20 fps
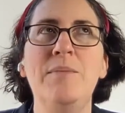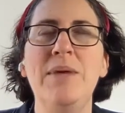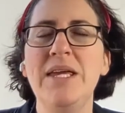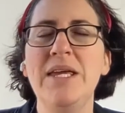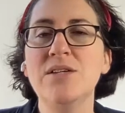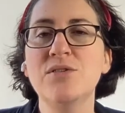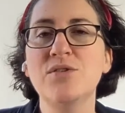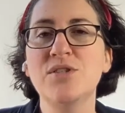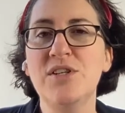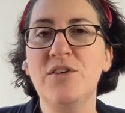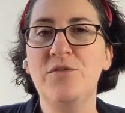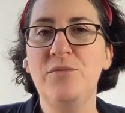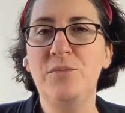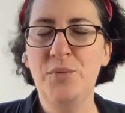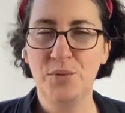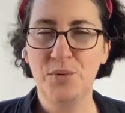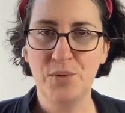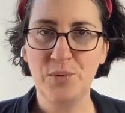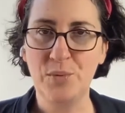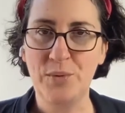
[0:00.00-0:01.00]
making yourself
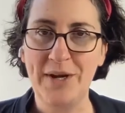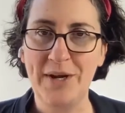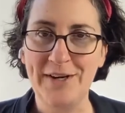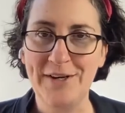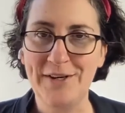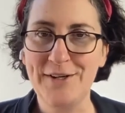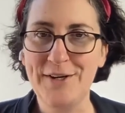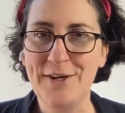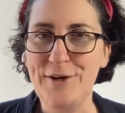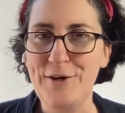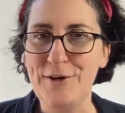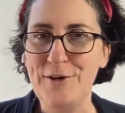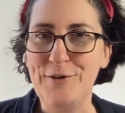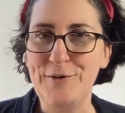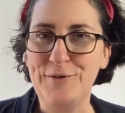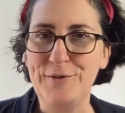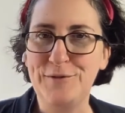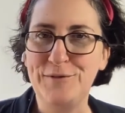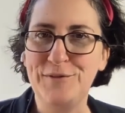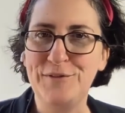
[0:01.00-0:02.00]
more aware
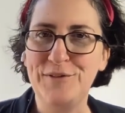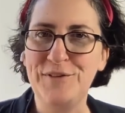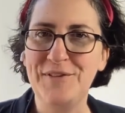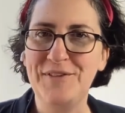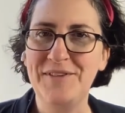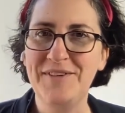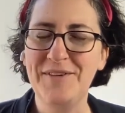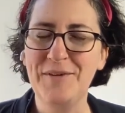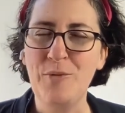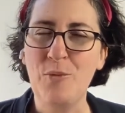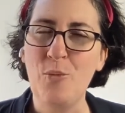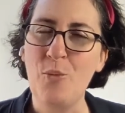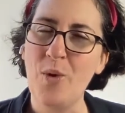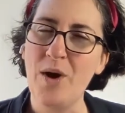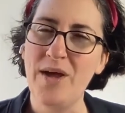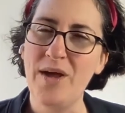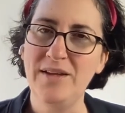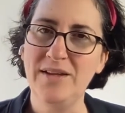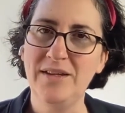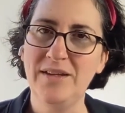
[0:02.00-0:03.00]
of
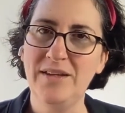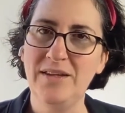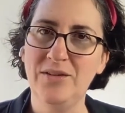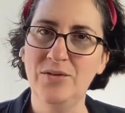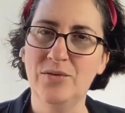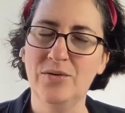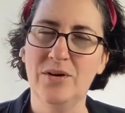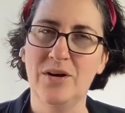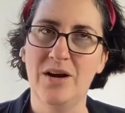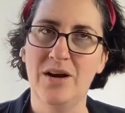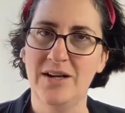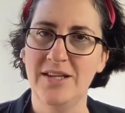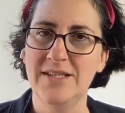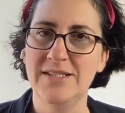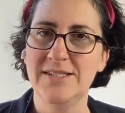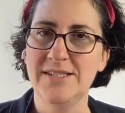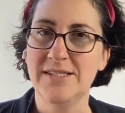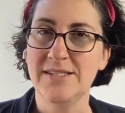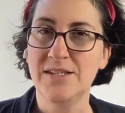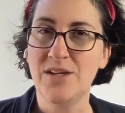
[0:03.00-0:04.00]
what your
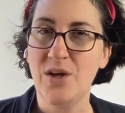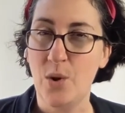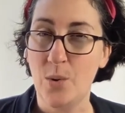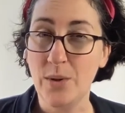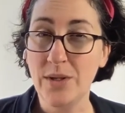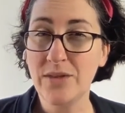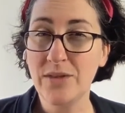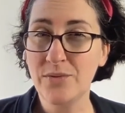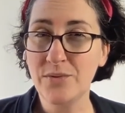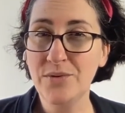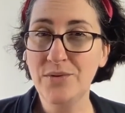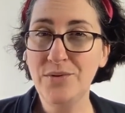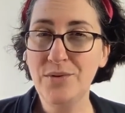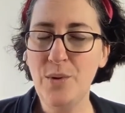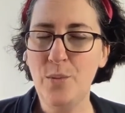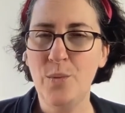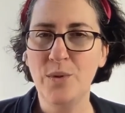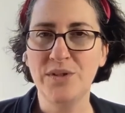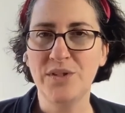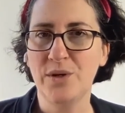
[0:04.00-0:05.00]
audience is going through
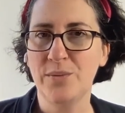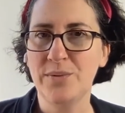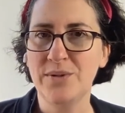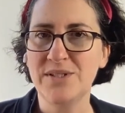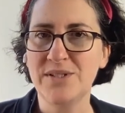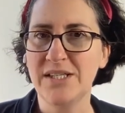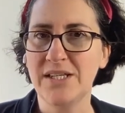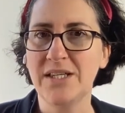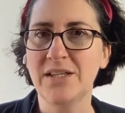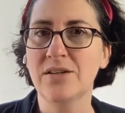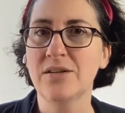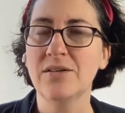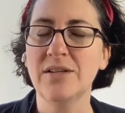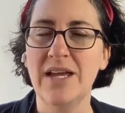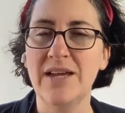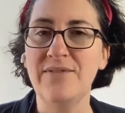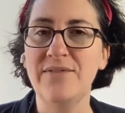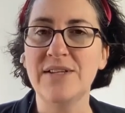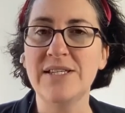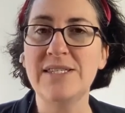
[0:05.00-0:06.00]
and what their particular
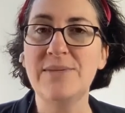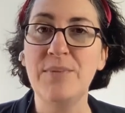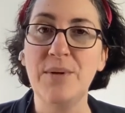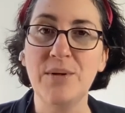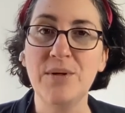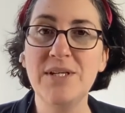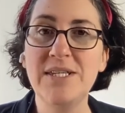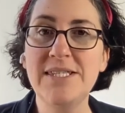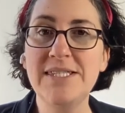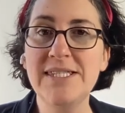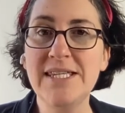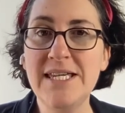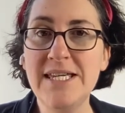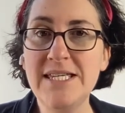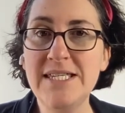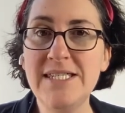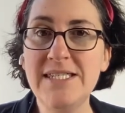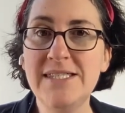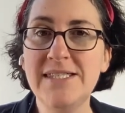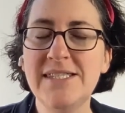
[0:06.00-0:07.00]
life experience
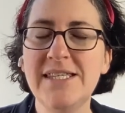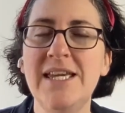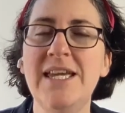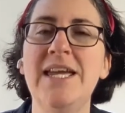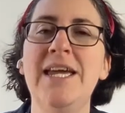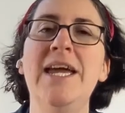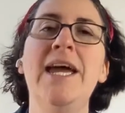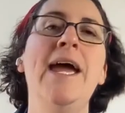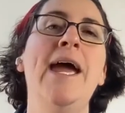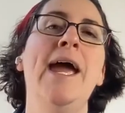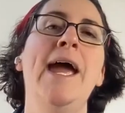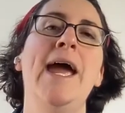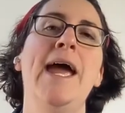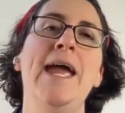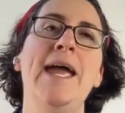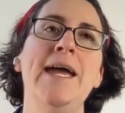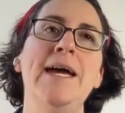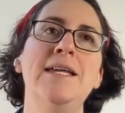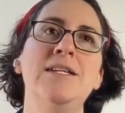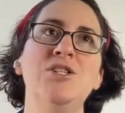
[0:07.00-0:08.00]
is,
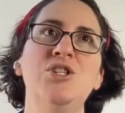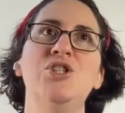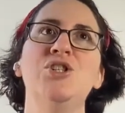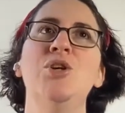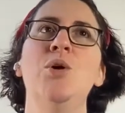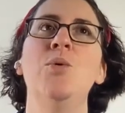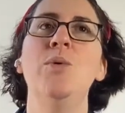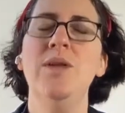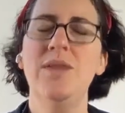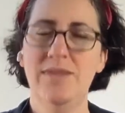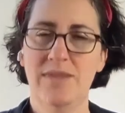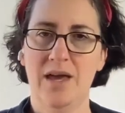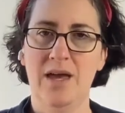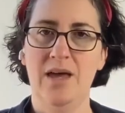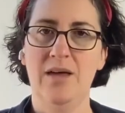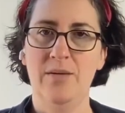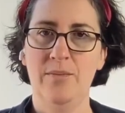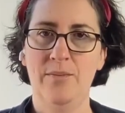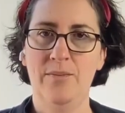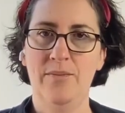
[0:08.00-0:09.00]
and showing
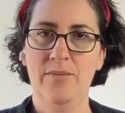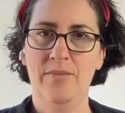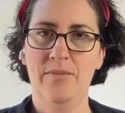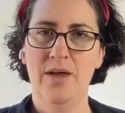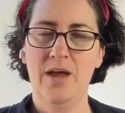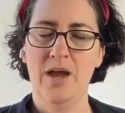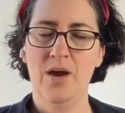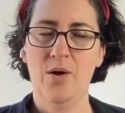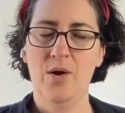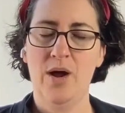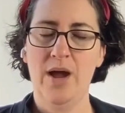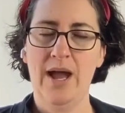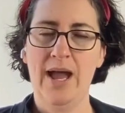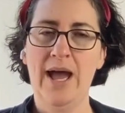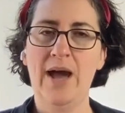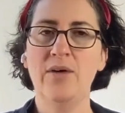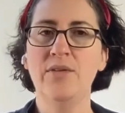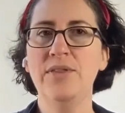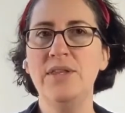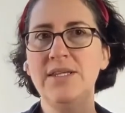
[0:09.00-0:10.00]
them
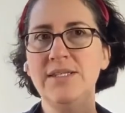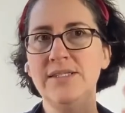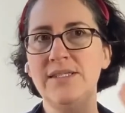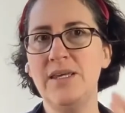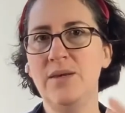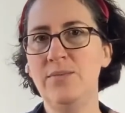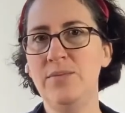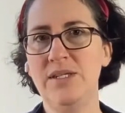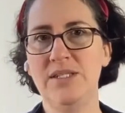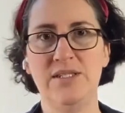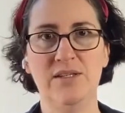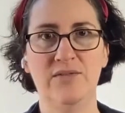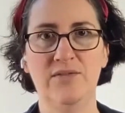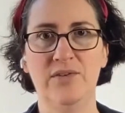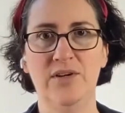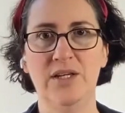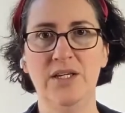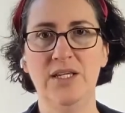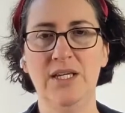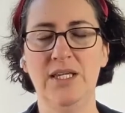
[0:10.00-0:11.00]
how things can be
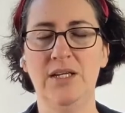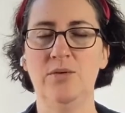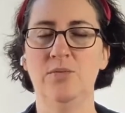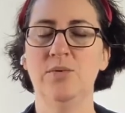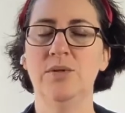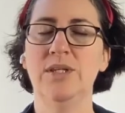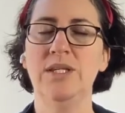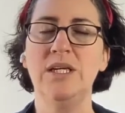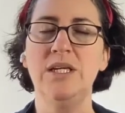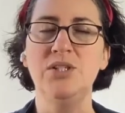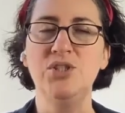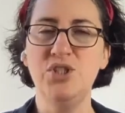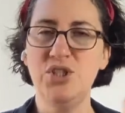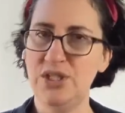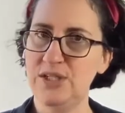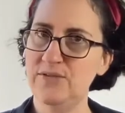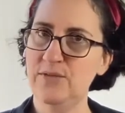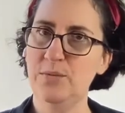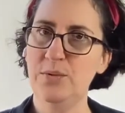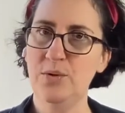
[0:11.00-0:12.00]
different in a really
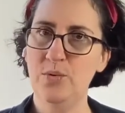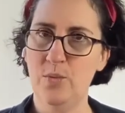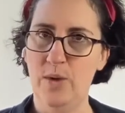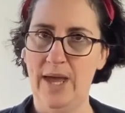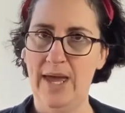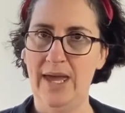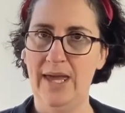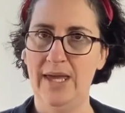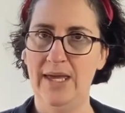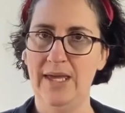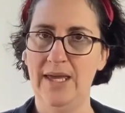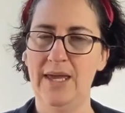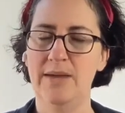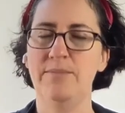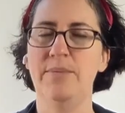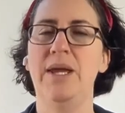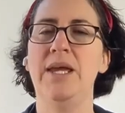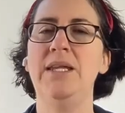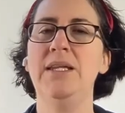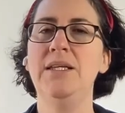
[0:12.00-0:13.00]
achievable way,
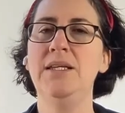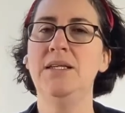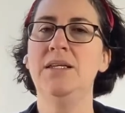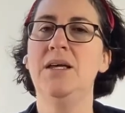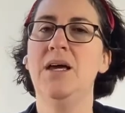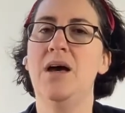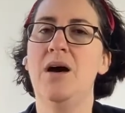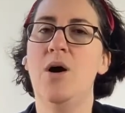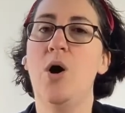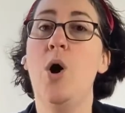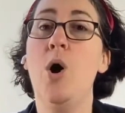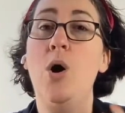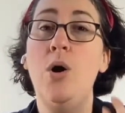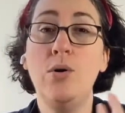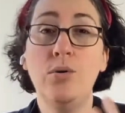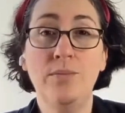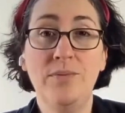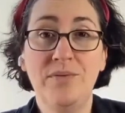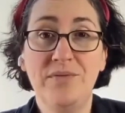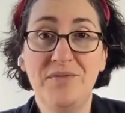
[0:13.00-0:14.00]
and painting a
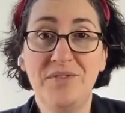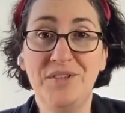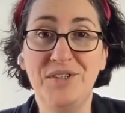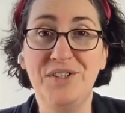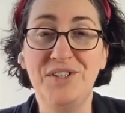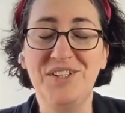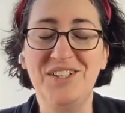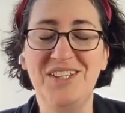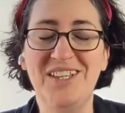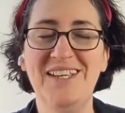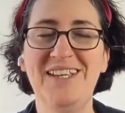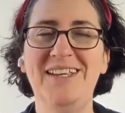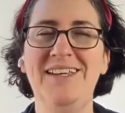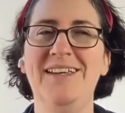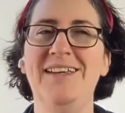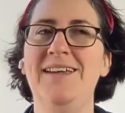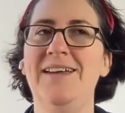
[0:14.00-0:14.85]
hopeful,